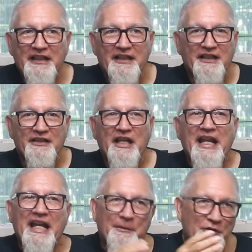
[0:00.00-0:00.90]
uh,
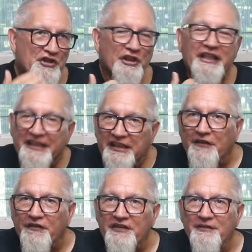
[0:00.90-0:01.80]
and I'm just going to
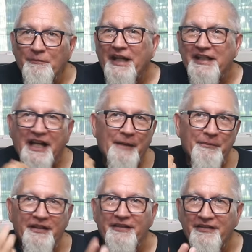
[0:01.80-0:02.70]
gift my
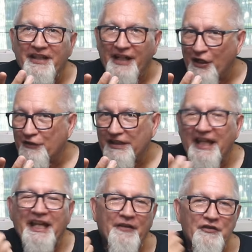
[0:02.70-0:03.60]
copy that I already
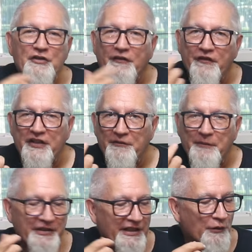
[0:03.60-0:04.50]
have to a friend of
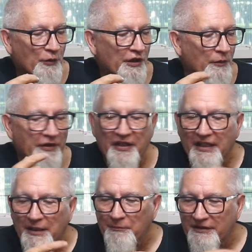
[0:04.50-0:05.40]
mine that I work with.
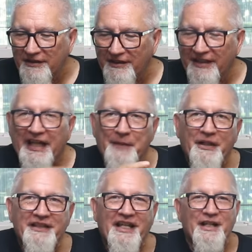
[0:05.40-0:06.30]
But uh, yeah, I
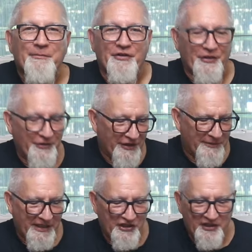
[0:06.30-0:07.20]
picked that up with the two
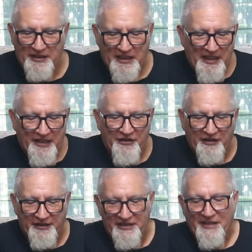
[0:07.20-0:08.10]
expansions. The
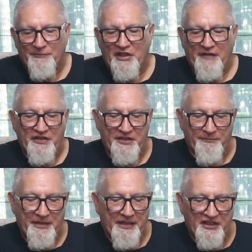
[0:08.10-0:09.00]
lid comes off this
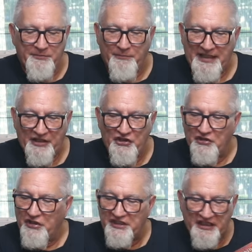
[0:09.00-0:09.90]
this box. You
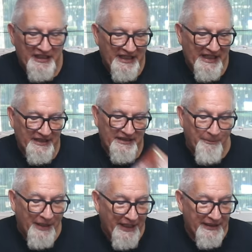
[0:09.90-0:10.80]
couldn't get
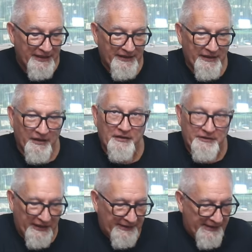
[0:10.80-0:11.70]
penny in here.
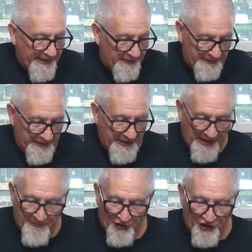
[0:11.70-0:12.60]
Check that out.
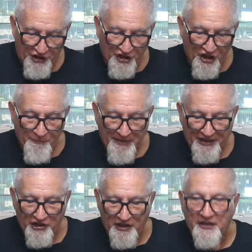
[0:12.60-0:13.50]
And mean, there's so
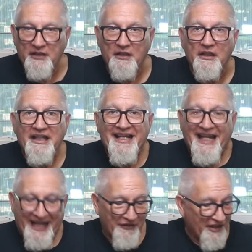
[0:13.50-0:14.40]
much in here.
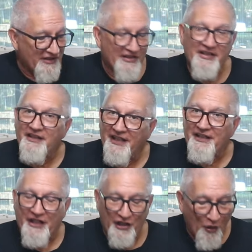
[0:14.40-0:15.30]
And this is,
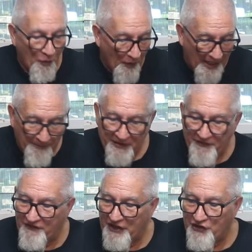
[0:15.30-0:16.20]
again, a
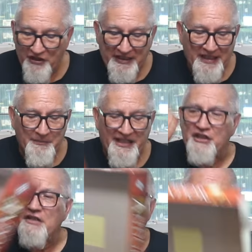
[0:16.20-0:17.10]
cooperative adventure game.
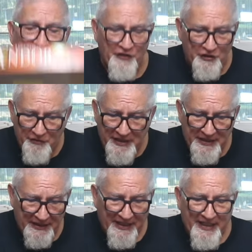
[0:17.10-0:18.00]
It's
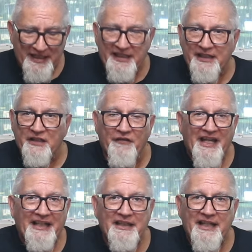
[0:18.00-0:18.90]
unique in the
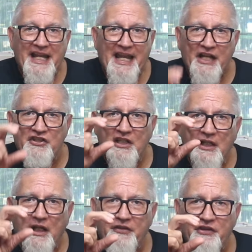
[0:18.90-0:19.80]
fact that it has
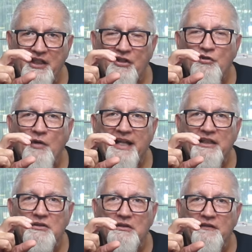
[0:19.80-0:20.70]
thick
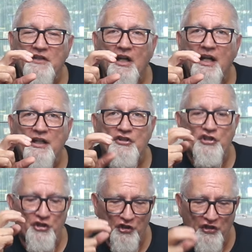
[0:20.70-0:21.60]
chronicle of cards
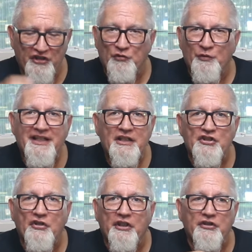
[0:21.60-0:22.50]
that you're going to read.
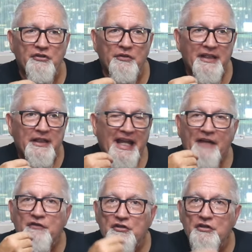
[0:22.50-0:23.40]
It's going to
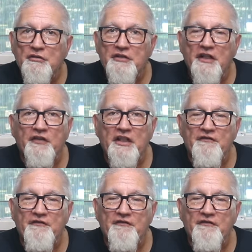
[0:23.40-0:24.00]
have you do different